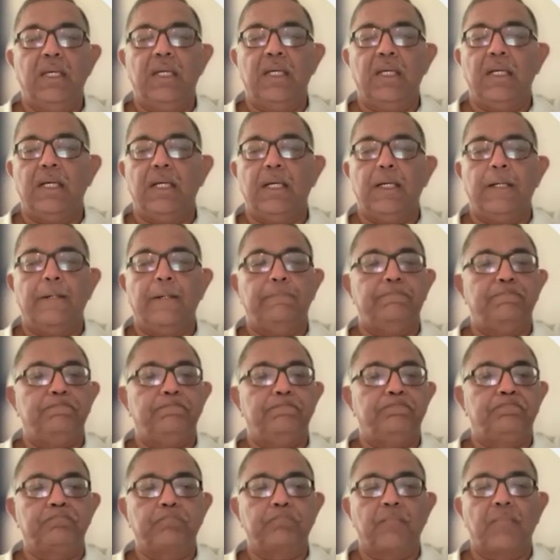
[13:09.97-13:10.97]

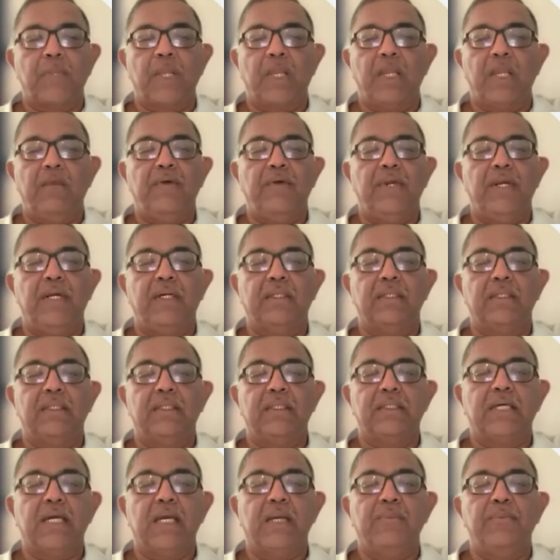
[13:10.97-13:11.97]
even until
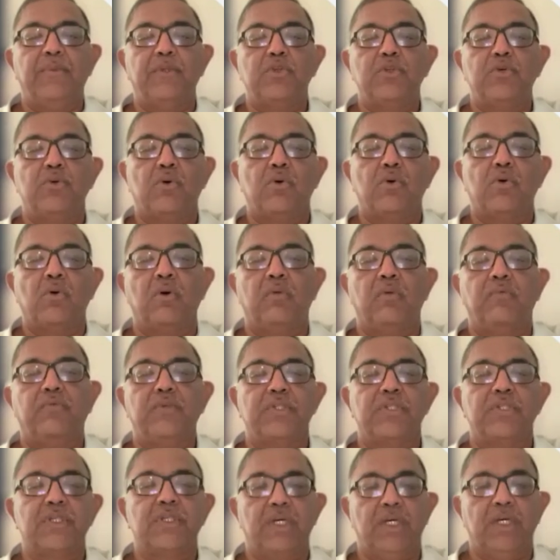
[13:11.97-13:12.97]
the time that you're called
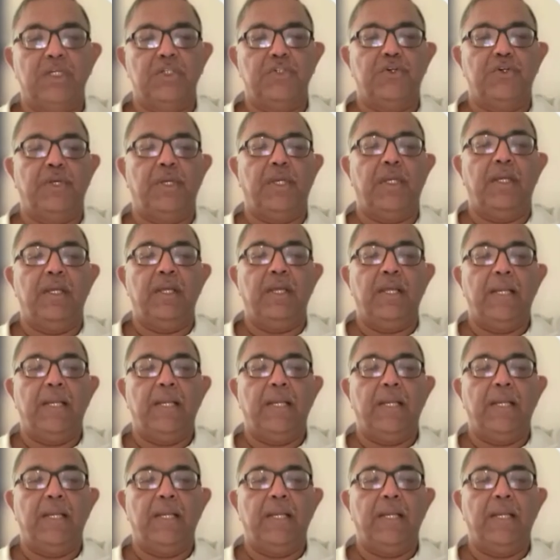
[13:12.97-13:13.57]
for surgery,